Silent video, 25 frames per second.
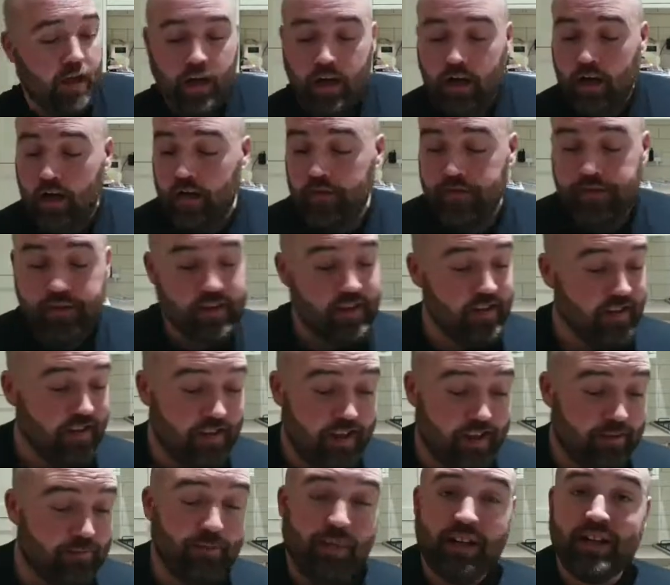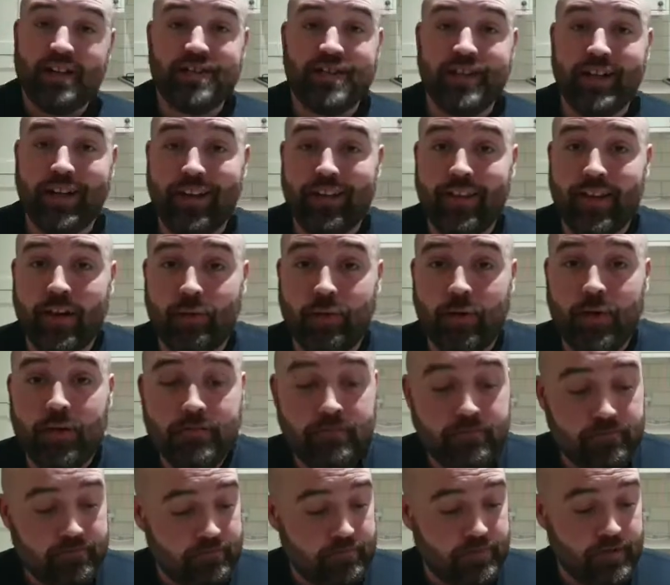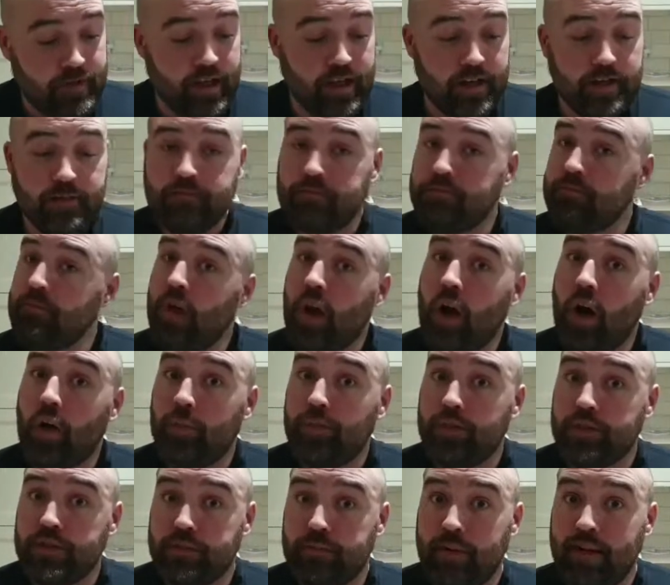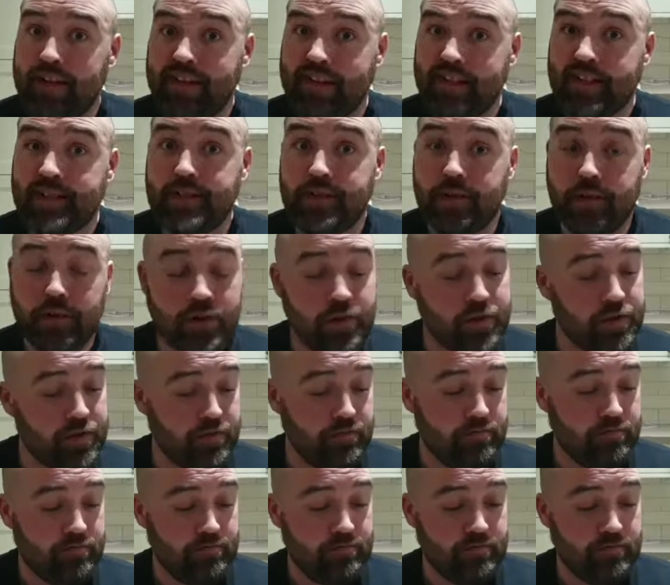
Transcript: Uh, if you didn't manage to get that one, then hop onto my Discord.